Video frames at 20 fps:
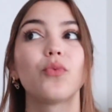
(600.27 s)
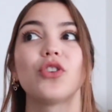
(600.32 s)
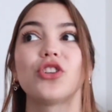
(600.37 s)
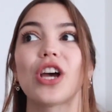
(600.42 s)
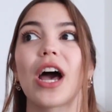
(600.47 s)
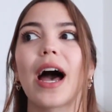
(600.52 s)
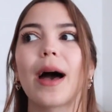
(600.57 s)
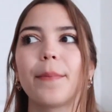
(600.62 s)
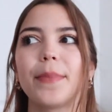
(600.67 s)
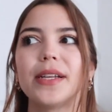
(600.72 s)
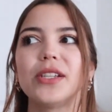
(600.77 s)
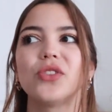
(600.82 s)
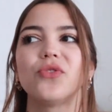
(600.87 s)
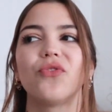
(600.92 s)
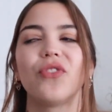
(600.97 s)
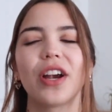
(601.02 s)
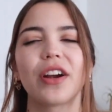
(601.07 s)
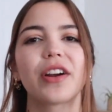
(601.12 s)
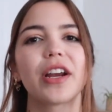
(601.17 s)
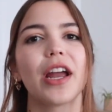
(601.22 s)
which happens
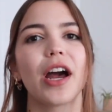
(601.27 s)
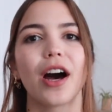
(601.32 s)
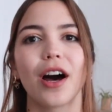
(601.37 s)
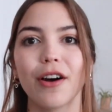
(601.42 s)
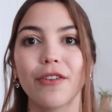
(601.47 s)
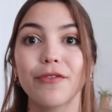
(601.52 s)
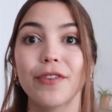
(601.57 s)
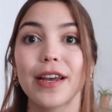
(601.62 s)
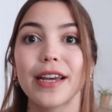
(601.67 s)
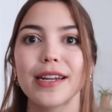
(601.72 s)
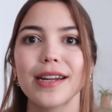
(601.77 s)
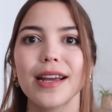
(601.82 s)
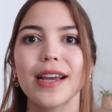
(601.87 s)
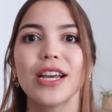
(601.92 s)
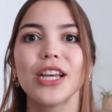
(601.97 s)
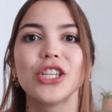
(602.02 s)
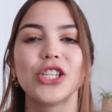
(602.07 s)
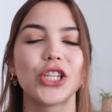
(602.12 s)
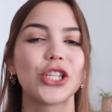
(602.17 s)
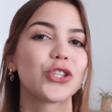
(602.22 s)
very often,
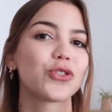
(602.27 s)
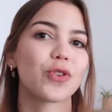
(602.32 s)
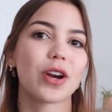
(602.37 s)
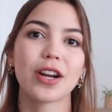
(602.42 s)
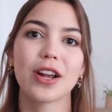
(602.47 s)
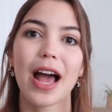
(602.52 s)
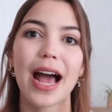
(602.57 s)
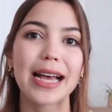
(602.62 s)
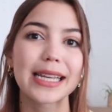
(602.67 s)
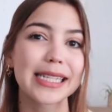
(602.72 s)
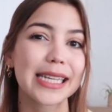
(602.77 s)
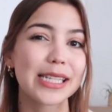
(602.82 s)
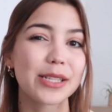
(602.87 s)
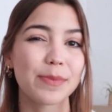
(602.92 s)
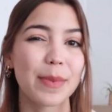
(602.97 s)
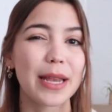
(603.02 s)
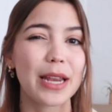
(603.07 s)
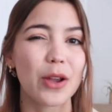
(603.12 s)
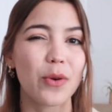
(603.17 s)
just try to ask as many